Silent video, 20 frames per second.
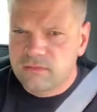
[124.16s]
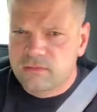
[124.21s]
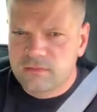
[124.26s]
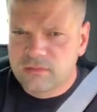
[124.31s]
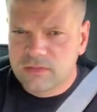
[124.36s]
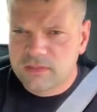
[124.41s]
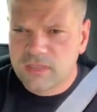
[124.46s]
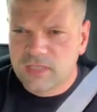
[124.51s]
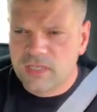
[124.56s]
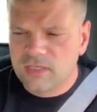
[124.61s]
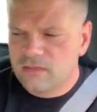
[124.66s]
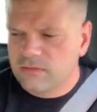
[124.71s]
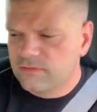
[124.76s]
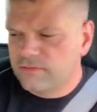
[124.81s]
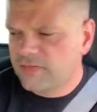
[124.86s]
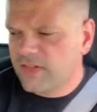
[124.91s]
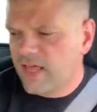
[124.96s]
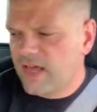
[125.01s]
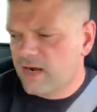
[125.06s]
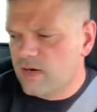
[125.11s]
It's getting a
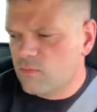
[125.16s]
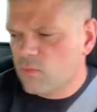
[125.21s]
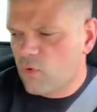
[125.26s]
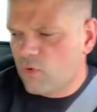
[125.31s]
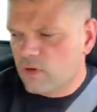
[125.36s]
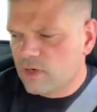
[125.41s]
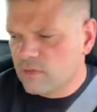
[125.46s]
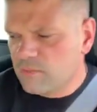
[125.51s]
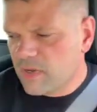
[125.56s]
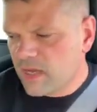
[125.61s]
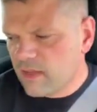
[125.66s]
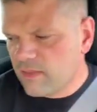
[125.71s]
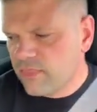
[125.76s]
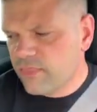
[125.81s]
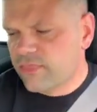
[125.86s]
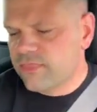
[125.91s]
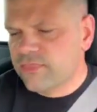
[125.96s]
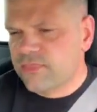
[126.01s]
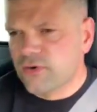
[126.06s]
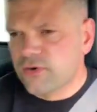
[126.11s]
little flatter, more at about
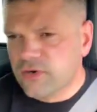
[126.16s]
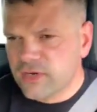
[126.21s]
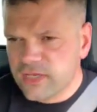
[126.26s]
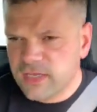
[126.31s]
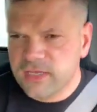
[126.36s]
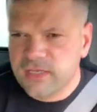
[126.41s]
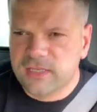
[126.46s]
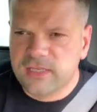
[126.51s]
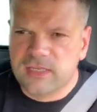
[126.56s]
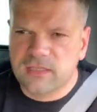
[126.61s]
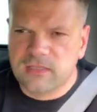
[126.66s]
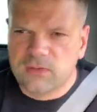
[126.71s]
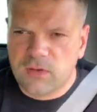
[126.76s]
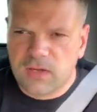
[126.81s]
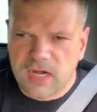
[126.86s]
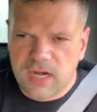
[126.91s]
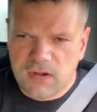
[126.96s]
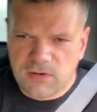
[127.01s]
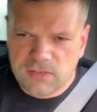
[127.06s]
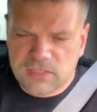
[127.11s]
30
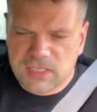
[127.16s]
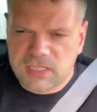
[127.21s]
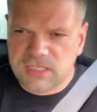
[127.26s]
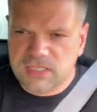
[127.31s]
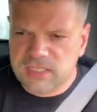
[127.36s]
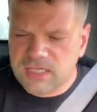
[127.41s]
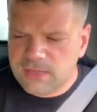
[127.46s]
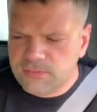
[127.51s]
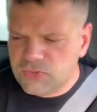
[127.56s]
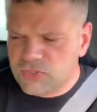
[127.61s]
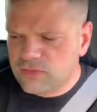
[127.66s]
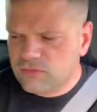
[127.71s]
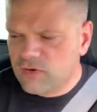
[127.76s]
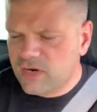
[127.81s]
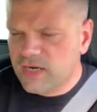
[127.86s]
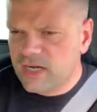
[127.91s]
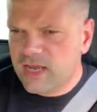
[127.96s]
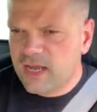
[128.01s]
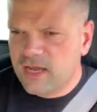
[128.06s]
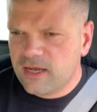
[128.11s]
kilowatt hours consumption
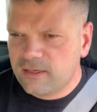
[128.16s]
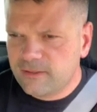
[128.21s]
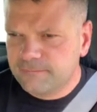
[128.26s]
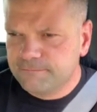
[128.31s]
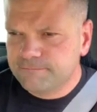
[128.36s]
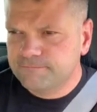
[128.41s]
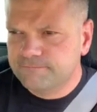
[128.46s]
right now.